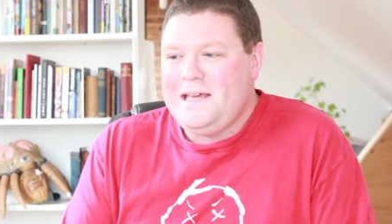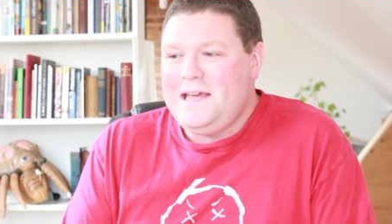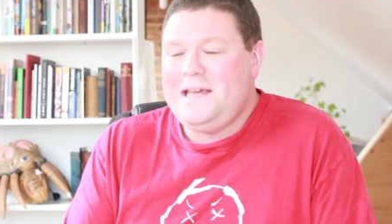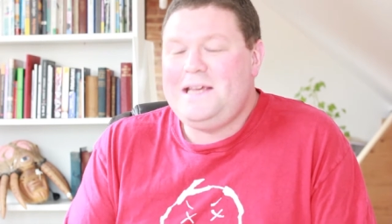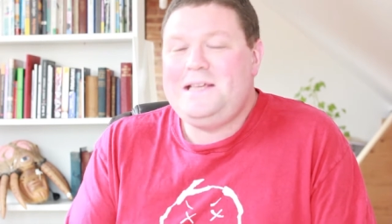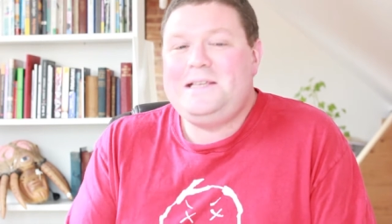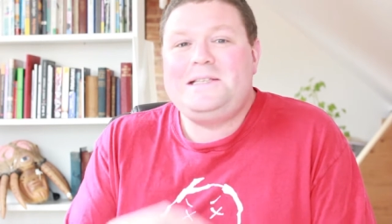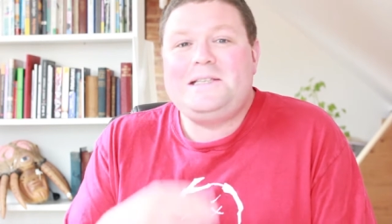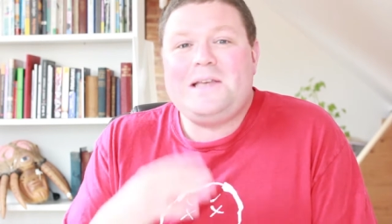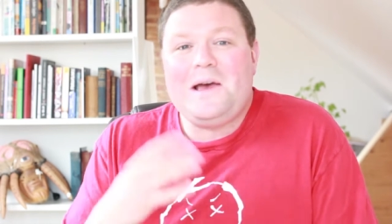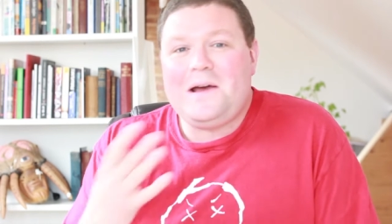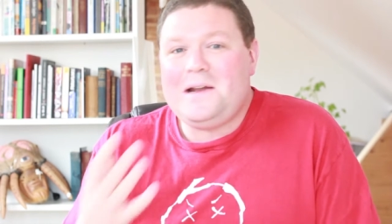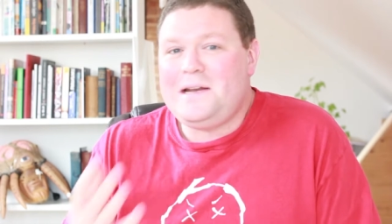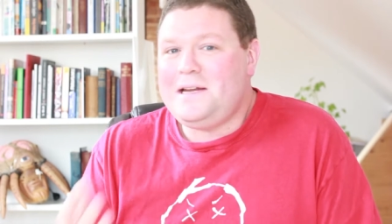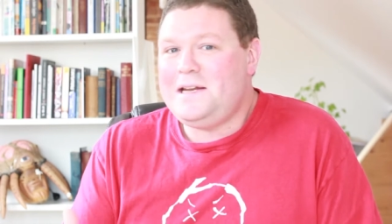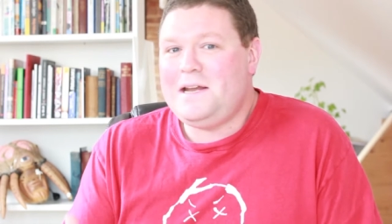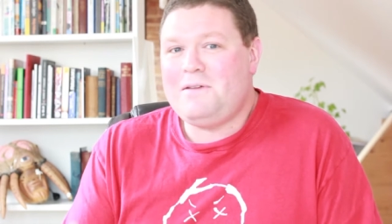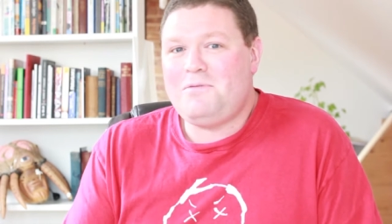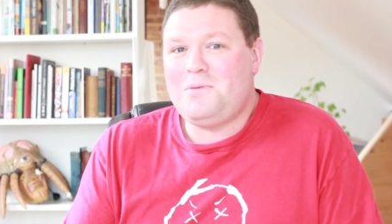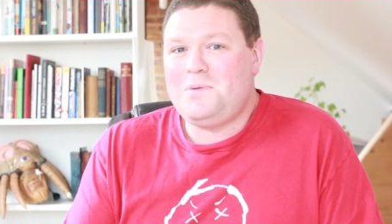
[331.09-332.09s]
He
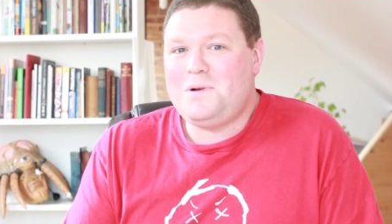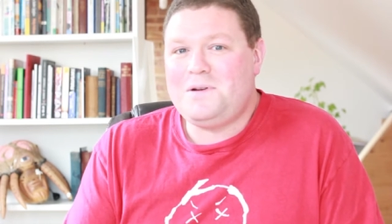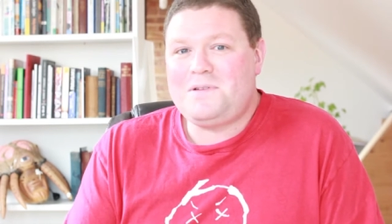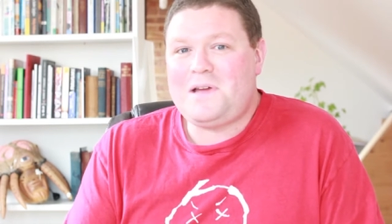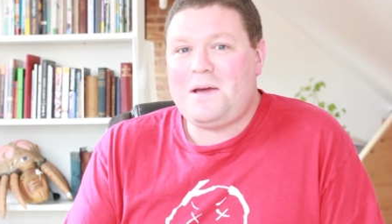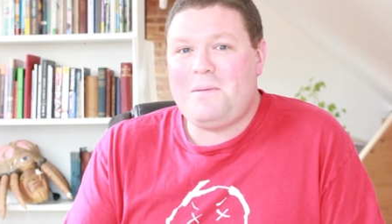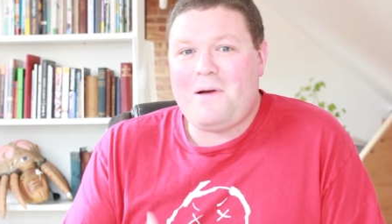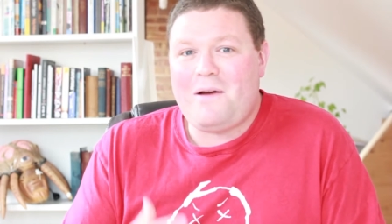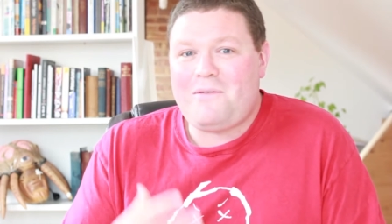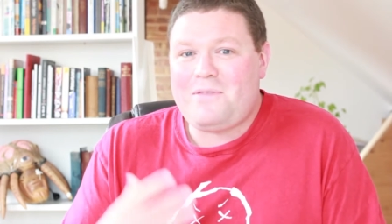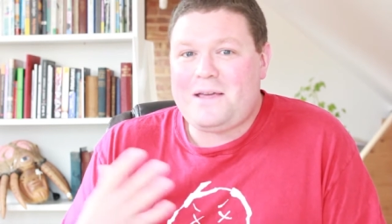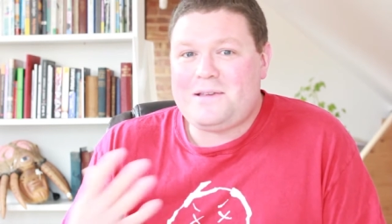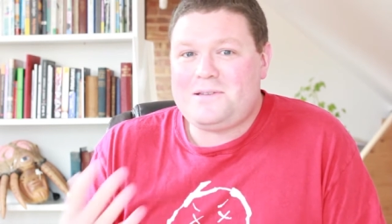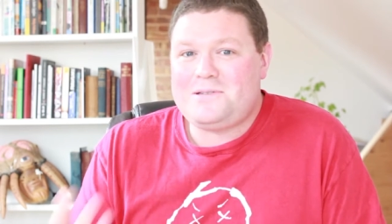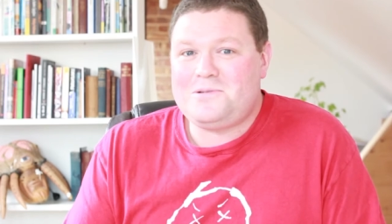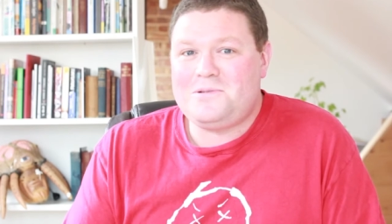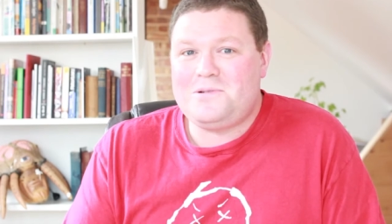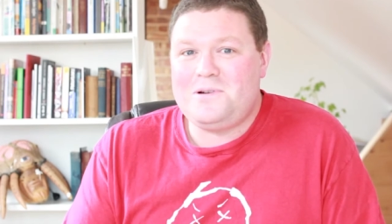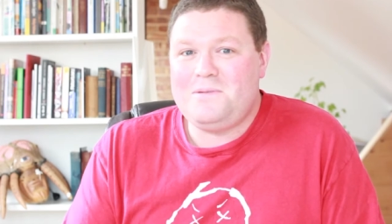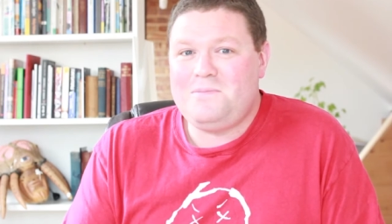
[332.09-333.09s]
certainly never would have come out of that
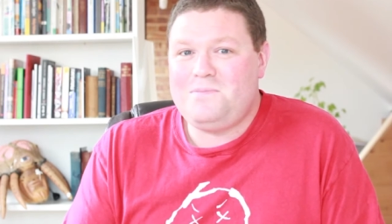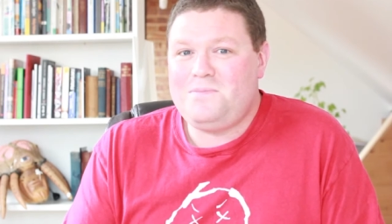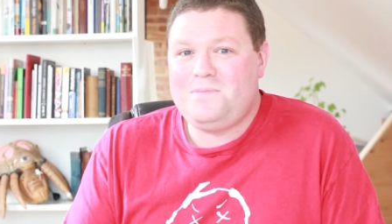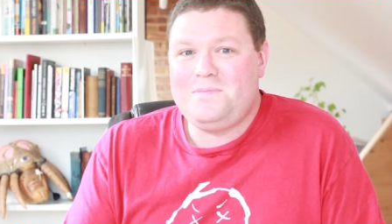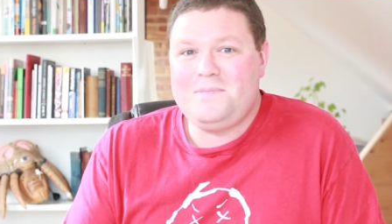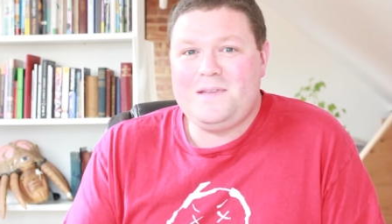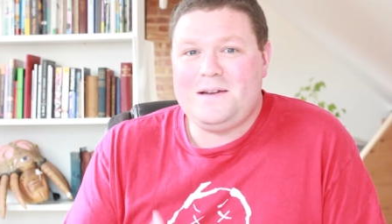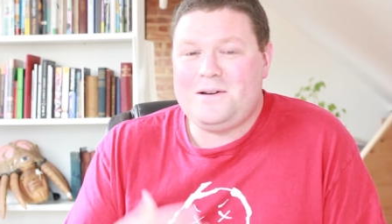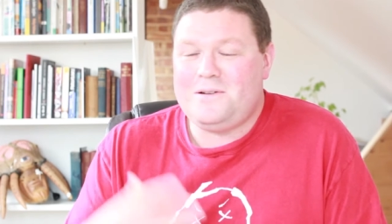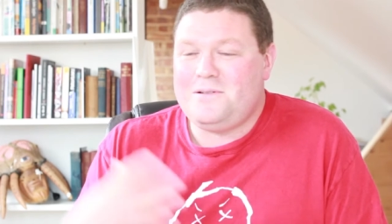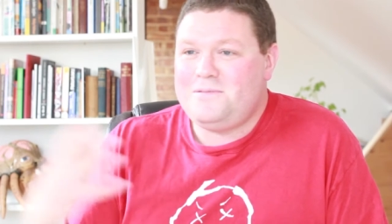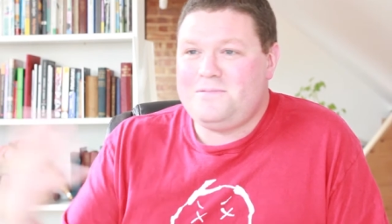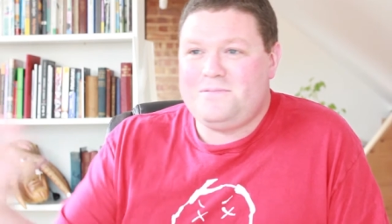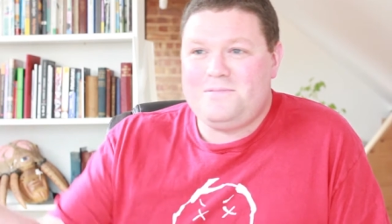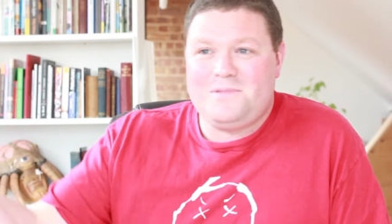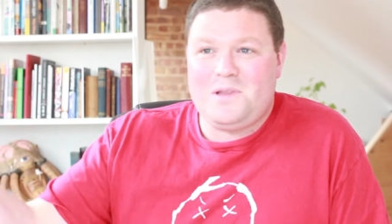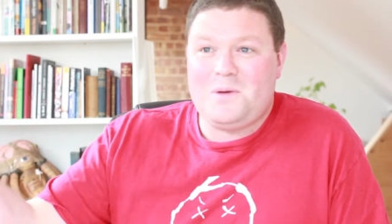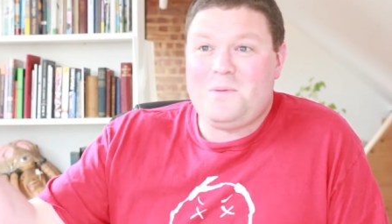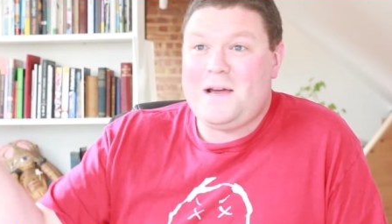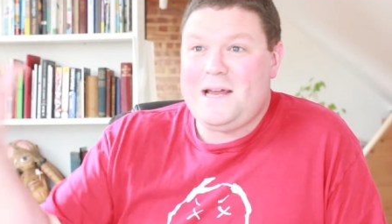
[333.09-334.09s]
story, you know,
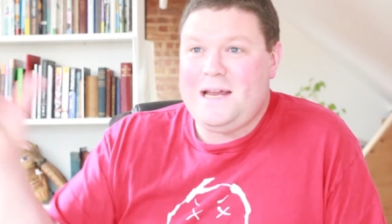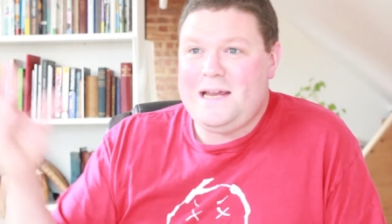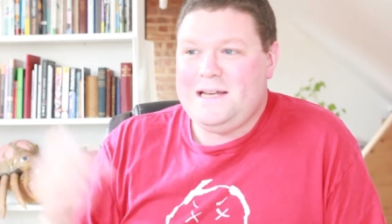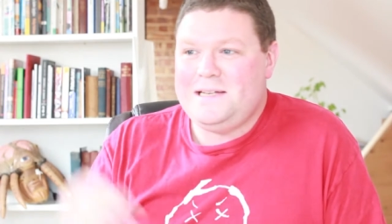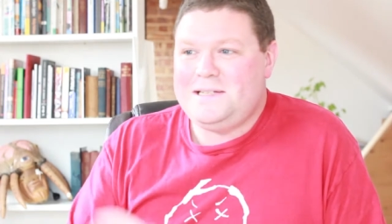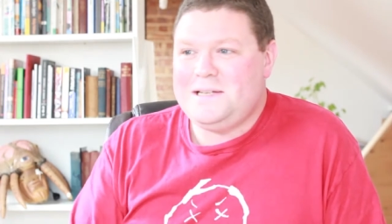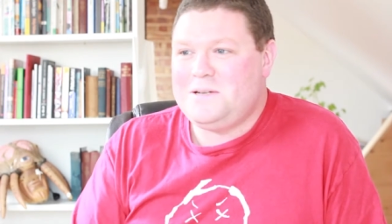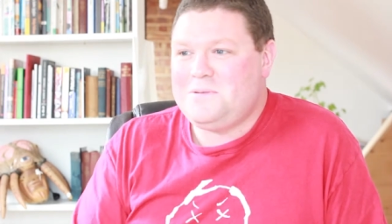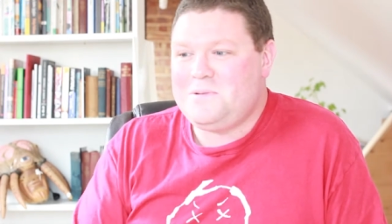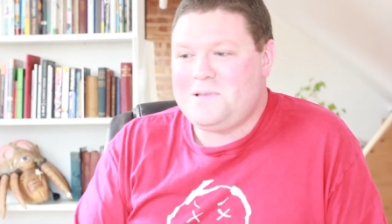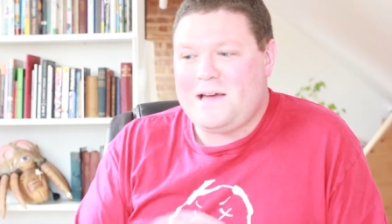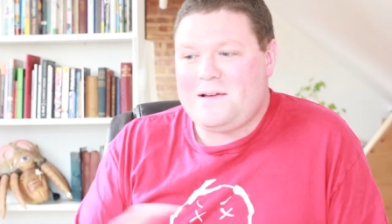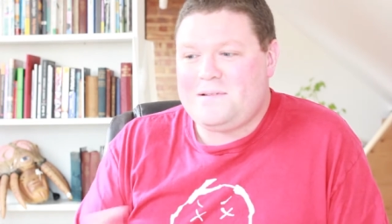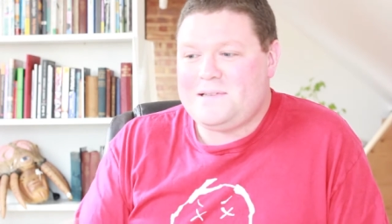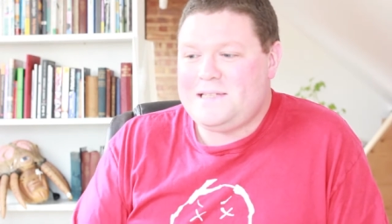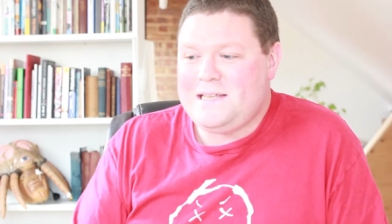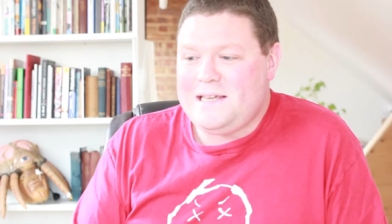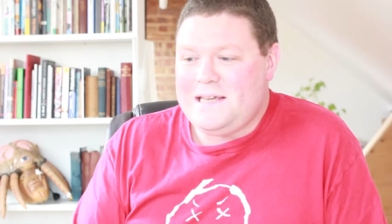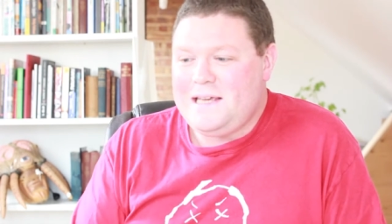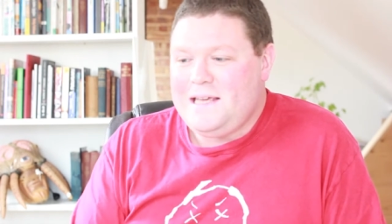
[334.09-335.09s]
the way he did
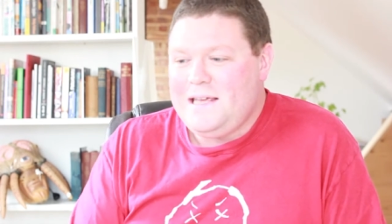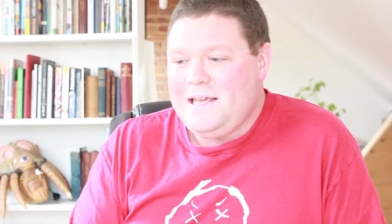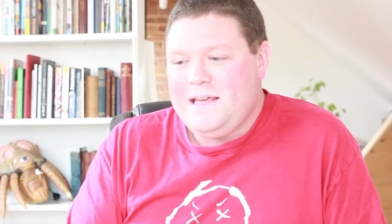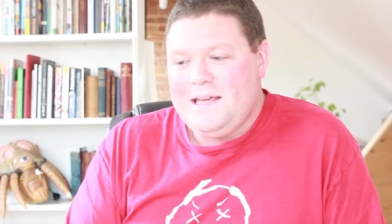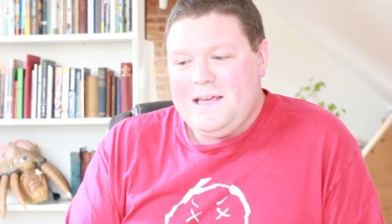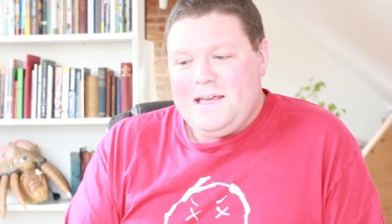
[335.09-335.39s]
without Zee.